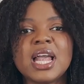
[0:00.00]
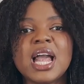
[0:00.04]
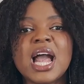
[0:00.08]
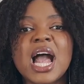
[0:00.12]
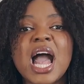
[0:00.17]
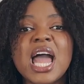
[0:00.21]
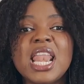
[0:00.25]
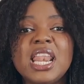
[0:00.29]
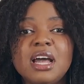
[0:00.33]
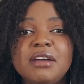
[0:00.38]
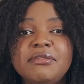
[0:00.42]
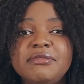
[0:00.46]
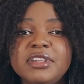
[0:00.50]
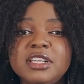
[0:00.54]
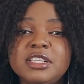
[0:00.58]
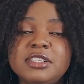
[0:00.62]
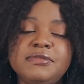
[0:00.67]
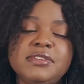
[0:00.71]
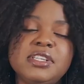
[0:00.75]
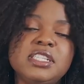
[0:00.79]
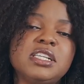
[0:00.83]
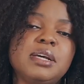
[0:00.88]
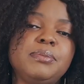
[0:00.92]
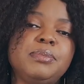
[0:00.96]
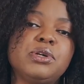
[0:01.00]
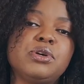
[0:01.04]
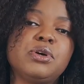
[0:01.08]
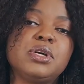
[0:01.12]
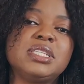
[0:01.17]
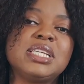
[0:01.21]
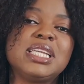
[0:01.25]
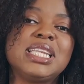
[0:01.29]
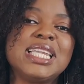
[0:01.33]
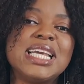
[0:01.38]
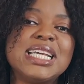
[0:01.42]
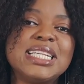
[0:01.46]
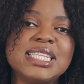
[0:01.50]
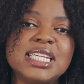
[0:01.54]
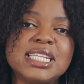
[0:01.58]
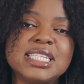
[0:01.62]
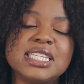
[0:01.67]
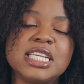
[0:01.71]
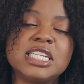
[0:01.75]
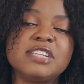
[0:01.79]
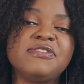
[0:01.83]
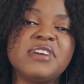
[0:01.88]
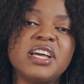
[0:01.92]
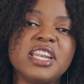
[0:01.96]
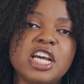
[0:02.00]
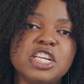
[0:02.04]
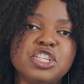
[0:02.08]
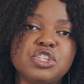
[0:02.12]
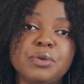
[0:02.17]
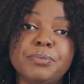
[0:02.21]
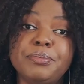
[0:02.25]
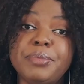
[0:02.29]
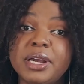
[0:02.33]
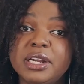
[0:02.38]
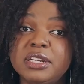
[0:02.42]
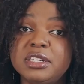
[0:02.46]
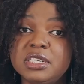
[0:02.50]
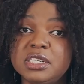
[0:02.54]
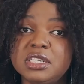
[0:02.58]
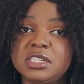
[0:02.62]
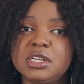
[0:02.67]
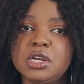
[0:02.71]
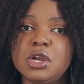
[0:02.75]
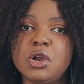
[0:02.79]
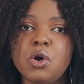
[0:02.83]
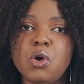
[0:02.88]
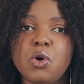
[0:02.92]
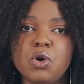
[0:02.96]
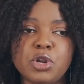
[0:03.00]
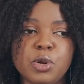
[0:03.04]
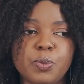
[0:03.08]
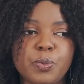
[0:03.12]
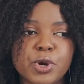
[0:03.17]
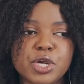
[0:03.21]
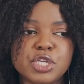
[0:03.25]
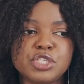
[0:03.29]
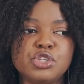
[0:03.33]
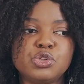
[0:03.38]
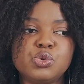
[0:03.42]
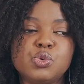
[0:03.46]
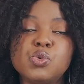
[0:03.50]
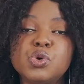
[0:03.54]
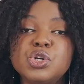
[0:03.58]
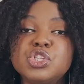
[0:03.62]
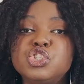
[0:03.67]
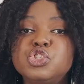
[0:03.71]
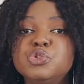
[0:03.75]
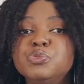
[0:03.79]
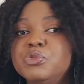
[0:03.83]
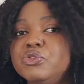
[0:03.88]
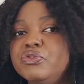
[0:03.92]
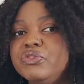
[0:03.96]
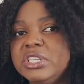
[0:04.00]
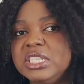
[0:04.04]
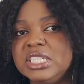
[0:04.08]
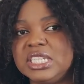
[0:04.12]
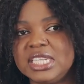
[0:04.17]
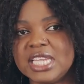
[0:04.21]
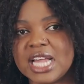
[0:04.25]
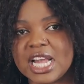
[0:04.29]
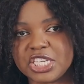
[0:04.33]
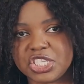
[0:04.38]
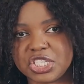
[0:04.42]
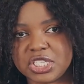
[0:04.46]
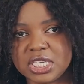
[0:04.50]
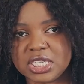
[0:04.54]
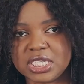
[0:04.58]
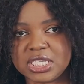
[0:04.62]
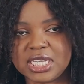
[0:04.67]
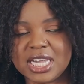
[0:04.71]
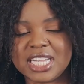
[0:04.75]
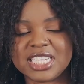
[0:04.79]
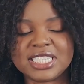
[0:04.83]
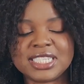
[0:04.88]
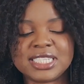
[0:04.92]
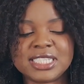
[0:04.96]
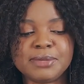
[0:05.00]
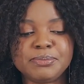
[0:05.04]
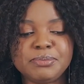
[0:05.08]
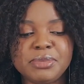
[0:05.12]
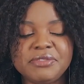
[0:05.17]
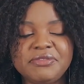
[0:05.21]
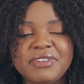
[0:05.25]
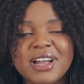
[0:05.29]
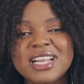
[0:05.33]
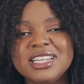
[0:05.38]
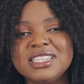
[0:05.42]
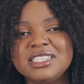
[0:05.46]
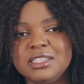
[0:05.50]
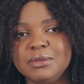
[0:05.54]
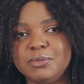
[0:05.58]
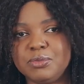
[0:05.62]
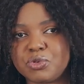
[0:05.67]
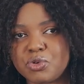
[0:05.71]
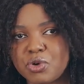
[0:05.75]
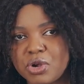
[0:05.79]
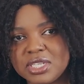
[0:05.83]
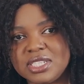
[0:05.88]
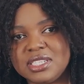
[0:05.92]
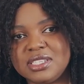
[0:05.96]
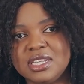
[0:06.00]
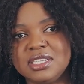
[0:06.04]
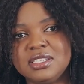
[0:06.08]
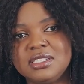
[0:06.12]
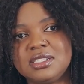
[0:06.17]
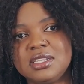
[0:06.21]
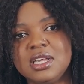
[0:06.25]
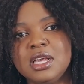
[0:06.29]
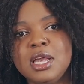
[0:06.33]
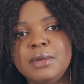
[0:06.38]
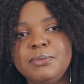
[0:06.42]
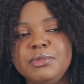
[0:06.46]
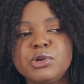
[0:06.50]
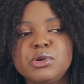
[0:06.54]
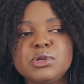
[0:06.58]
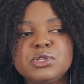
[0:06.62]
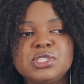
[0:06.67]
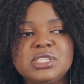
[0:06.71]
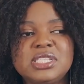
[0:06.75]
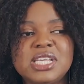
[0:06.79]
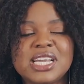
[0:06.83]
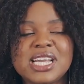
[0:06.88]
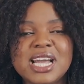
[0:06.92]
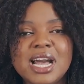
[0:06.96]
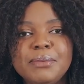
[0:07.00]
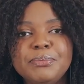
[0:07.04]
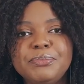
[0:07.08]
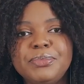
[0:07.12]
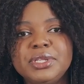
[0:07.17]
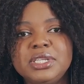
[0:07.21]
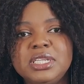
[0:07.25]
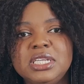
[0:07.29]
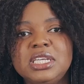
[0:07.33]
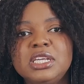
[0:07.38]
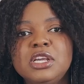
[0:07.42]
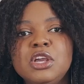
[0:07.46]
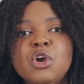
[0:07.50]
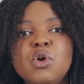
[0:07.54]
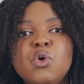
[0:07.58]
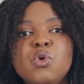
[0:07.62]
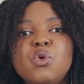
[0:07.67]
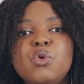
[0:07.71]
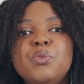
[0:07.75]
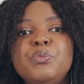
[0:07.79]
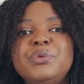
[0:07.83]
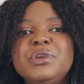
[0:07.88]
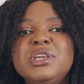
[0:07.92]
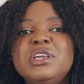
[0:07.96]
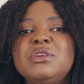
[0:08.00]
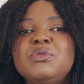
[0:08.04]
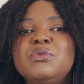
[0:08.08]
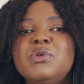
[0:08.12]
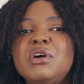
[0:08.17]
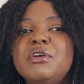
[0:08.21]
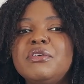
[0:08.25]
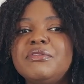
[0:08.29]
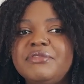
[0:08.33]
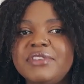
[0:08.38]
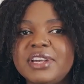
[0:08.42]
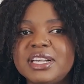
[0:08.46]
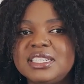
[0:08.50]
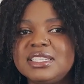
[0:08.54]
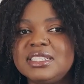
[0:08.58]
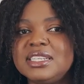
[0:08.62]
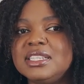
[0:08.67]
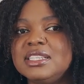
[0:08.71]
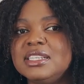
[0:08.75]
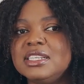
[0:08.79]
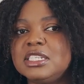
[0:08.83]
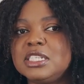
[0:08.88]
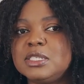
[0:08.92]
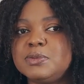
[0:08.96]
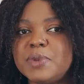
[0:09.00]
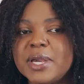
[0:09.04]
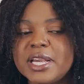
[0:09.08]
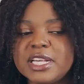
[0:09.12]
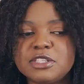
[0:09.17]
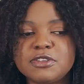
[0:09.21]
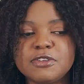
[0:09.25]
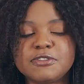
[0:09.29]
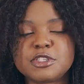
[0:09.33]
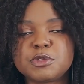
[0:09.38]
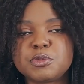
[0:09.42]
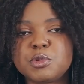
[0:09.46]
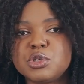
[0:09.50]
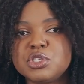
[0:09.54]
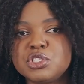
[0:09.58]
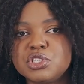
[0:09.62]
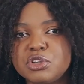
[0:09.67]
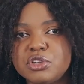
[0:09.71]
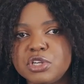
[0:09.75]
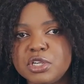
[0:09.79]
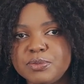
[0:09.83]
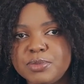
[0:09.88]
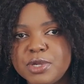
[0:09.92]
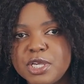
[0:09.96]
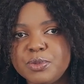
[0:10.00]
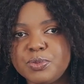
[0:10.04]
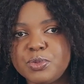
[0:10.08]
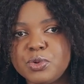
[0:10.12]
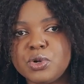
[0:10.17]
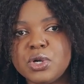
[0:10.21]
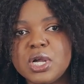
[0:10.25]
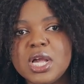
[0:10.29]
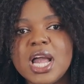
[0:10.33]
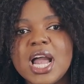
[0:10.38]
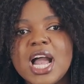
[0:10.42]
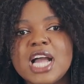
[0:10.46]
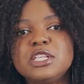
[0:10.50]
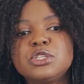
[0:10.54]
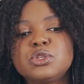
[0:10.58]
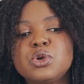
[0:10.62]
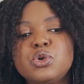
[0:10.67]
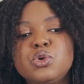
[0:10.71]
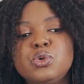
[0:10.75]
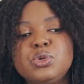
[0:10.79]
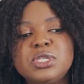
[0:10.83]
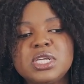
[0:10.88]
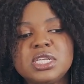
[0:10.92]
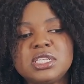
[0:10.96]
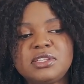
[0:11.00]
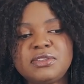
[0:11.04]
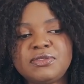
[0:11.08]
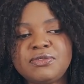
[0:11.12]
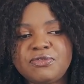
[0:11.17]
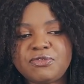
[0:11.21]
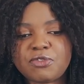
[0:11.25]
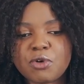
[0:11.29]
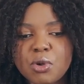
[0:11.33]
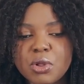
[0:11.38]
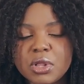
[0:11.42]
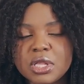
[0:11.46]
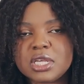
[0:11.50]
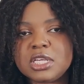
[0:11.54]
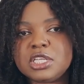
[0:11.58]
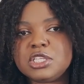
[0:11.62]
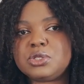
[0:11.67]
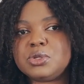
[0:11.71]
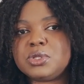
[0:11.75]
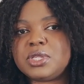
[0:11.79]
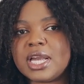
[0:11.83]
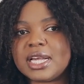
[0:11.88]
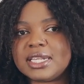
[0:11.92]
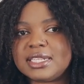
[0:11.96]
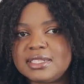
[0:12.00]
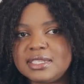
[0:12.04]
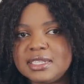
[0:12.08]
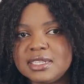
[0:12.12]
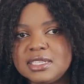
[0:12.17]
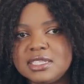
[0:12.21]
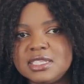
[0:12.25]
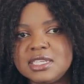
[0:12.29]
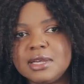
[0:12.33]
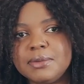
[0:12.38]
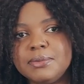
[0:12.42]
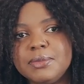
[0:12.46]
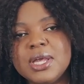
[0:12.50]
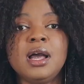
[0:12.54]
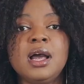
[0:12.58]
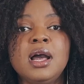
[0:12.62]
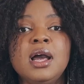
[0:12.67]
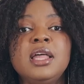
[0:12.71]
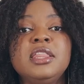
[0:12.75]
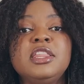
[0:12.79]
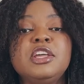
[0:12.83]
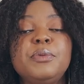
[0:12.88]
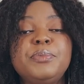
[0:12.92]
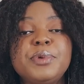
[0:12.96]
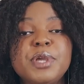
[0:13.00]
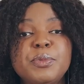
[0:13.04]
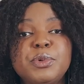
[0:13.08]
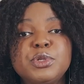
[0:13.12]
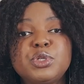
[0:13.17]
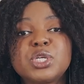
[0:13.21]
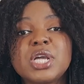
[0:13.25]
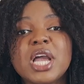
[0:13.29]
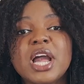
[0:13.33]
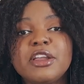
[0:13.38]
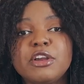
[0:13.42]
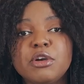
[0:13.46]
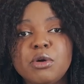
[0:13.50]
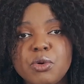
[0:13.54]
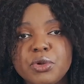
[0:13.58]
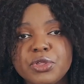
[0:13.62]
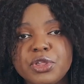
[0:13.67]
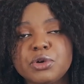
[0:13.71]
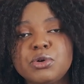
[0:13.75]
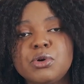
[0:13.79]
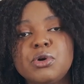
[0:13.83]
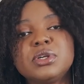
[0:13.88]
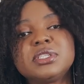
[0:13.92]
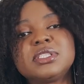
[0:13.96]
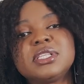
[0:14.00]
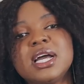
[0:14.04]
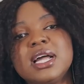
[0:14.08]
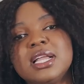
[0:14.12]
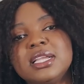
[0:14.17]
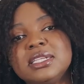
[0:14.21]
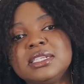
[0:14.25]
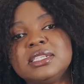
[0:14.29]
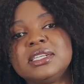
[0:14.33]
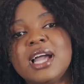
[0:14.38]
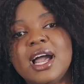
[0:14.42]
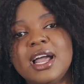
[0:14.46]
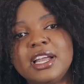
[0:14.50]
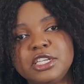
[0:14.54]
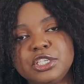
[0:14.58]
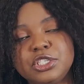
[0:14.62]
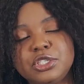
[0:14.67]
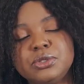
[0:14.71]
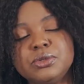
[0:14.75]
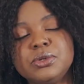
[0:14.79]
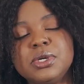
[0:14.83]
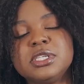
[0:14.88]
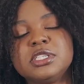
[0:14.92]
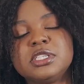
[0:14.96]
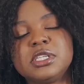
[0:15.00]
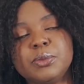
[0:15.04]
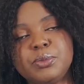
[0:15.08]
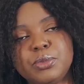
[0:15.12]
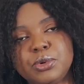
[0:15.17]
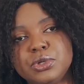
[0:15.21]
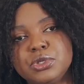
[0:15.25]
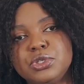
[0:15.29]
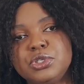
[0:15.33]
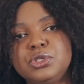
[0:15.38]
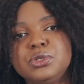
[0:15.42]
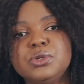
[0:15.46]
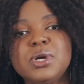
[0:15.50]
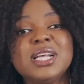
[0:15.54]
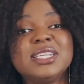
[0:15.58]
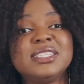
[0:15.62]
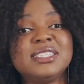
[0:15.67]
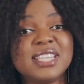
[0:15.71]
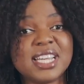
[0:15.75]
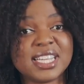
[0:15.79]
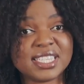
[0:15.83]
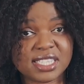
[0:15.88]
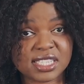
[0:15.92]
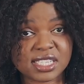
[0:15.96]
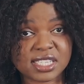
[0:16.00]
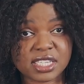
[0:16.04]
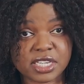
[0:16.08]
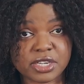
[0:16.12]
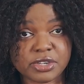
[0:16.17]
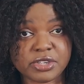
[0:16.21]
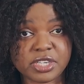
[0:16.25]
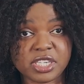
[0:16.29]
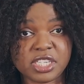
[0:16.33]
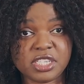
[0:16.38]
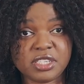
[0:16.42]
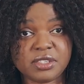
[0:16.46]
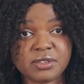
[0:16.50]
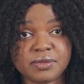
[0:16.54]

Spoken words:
I love this visa because it lessens the financial burden on a person who wants to move internationally and simplifies the process, because the company will be well versed in this space of sponsoring people, and so you just fall into their system. They'll be able to carry all the costs and guide you and support you as necessary.